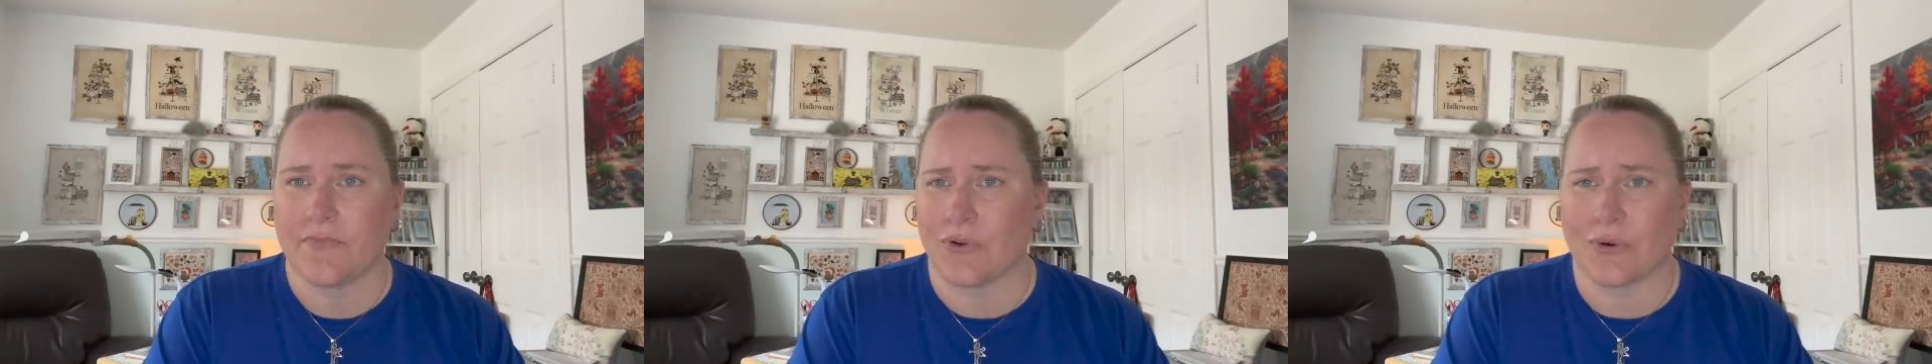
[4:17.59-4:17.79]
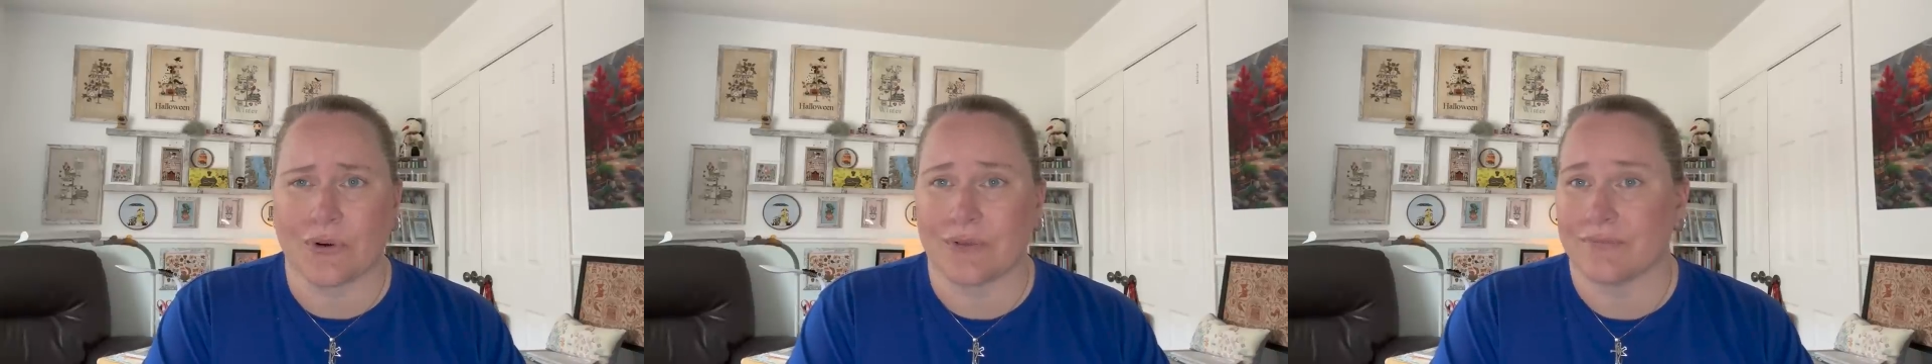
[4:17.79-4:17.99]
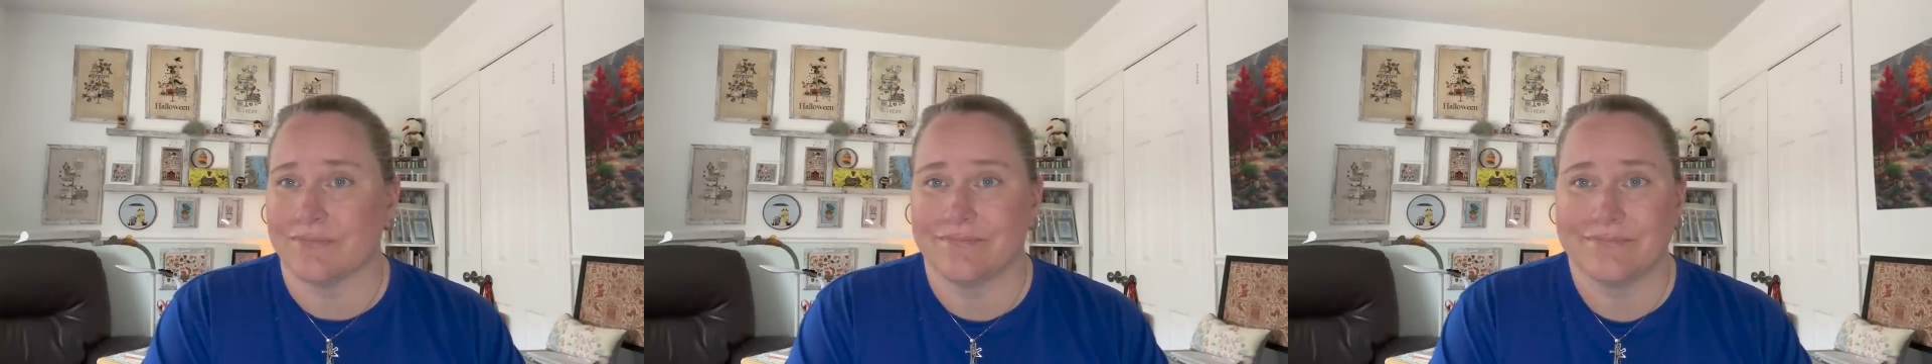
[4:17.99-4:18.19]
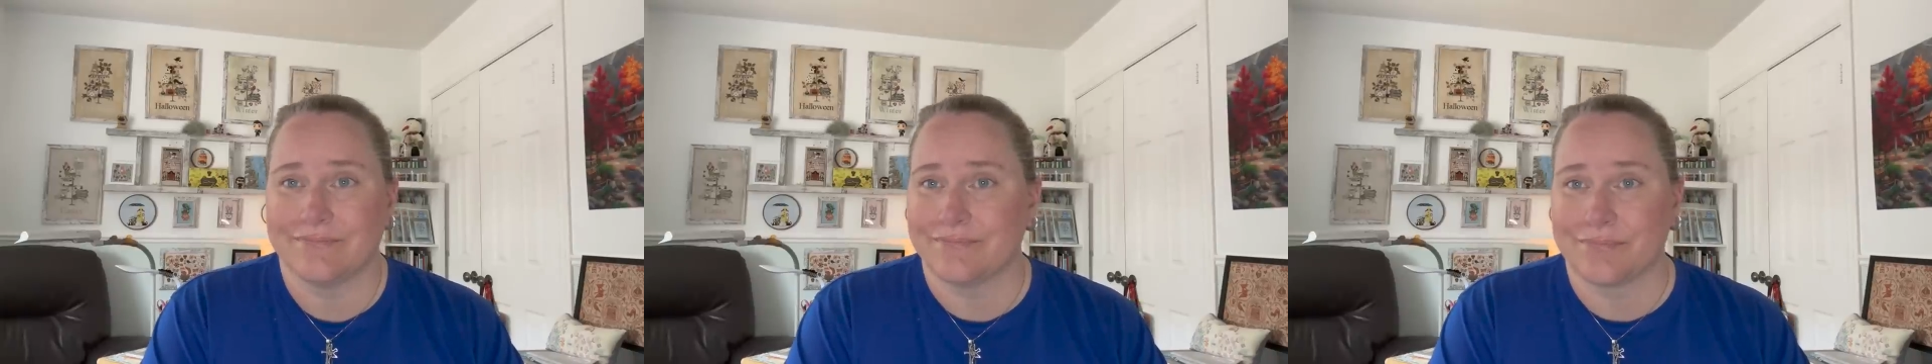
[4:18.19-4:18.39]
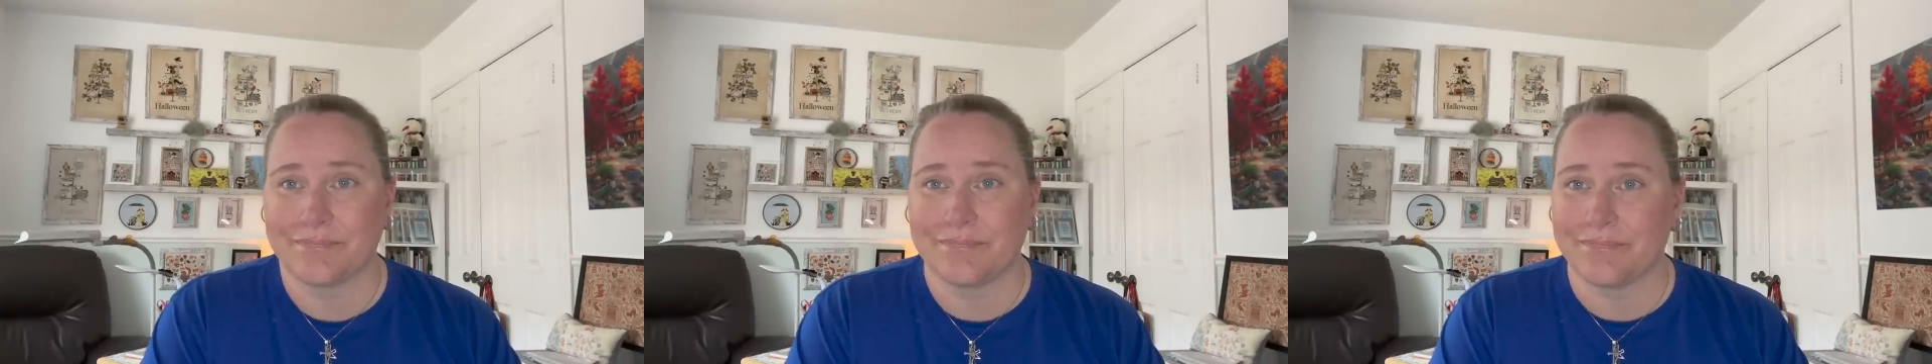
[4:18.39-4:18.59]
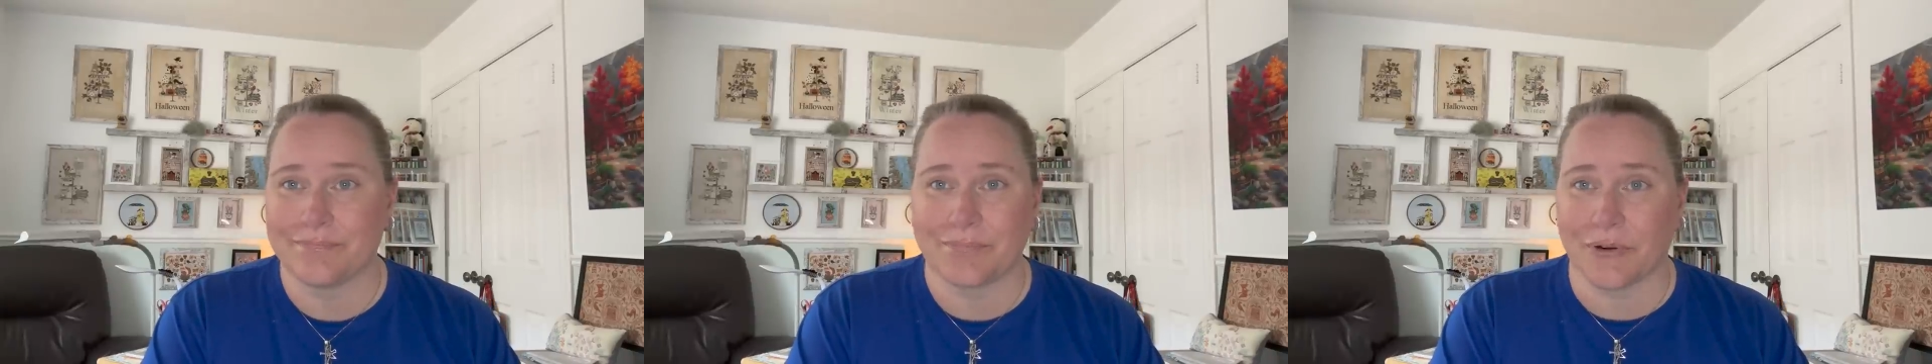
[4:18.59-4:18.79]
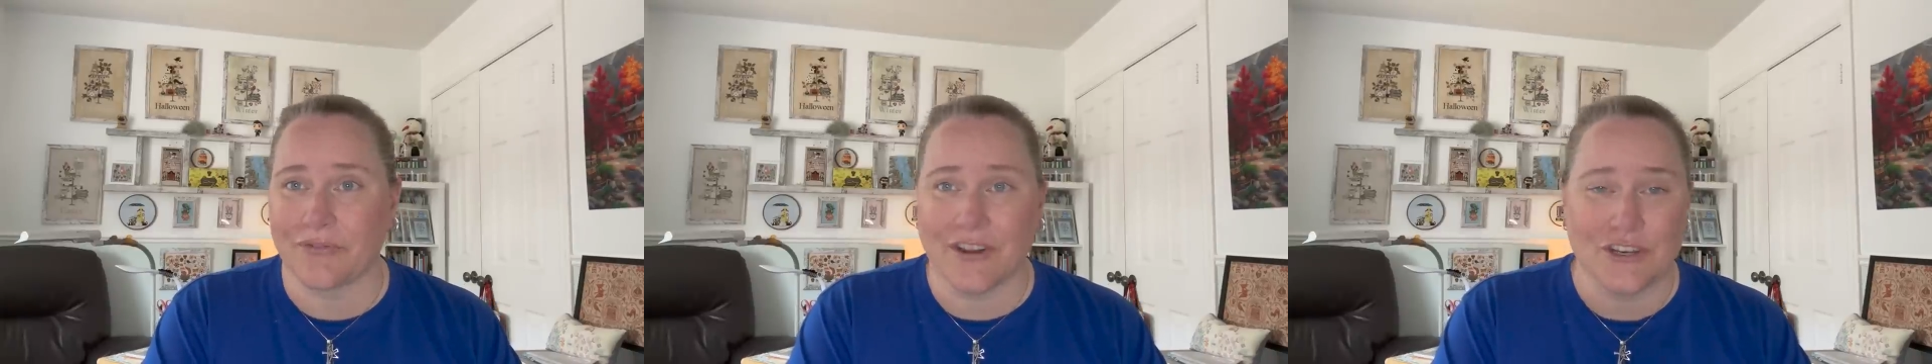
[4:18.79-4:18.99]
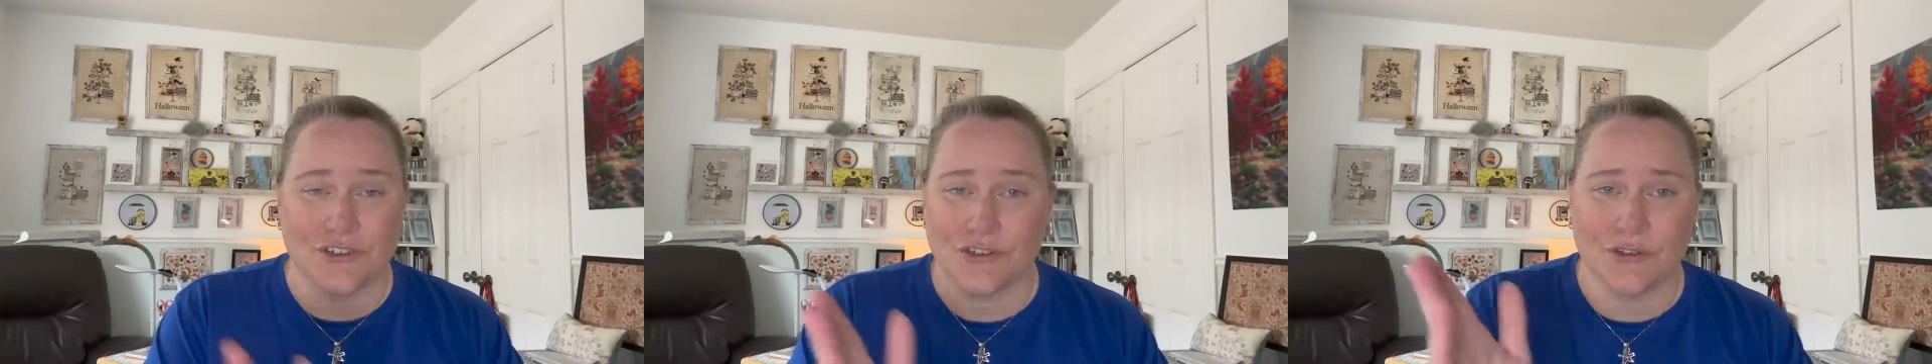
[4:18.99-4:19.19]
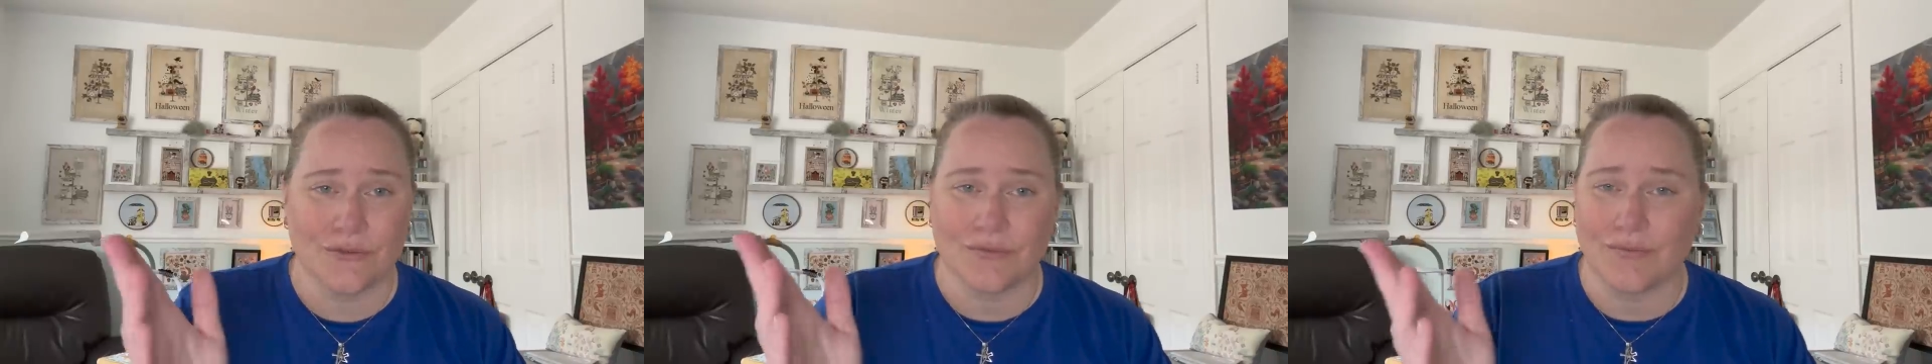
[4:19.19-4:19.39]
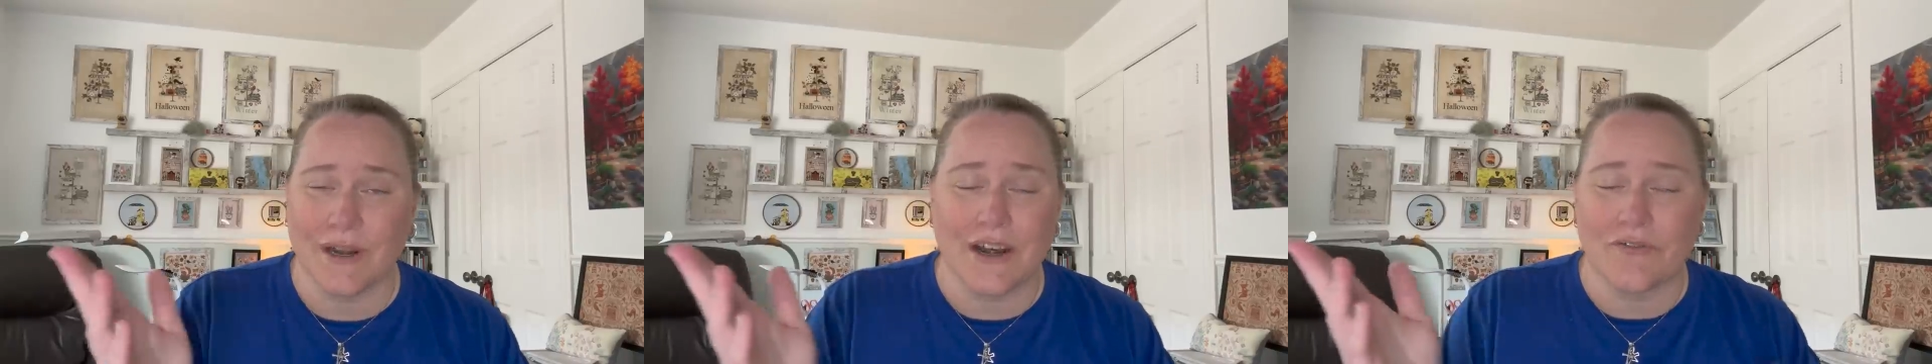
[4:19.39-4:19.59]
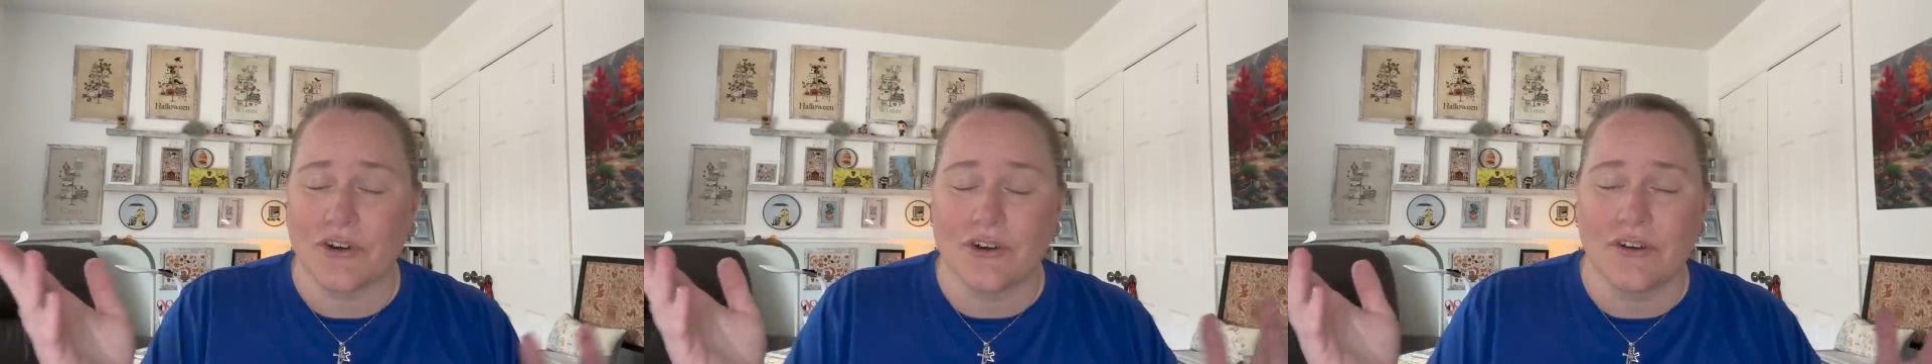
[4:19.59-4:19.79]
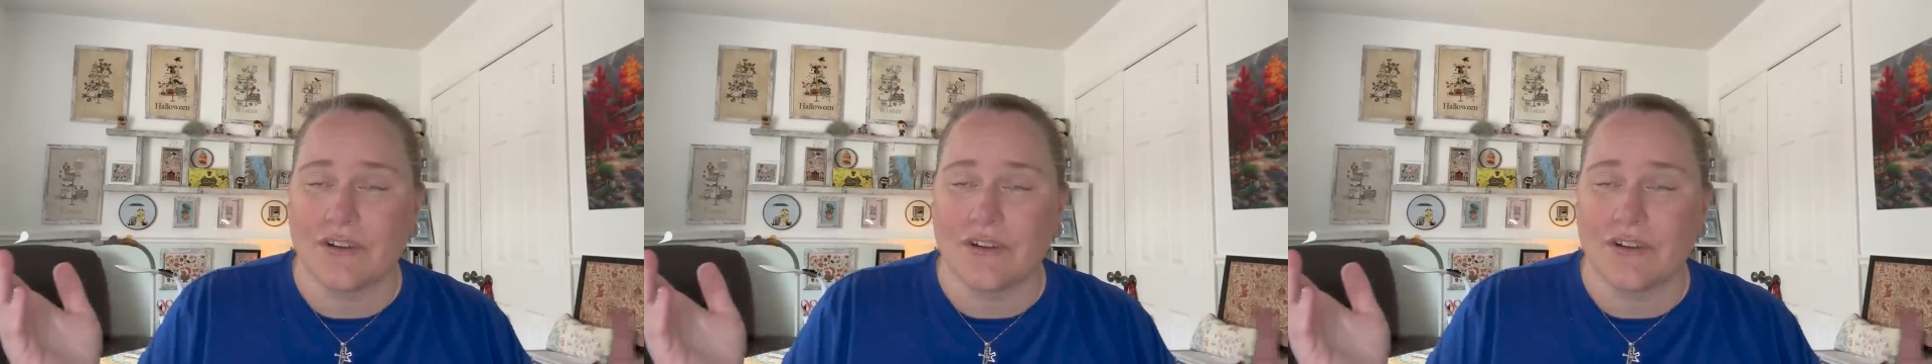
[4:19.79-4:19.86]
or professional, whatever.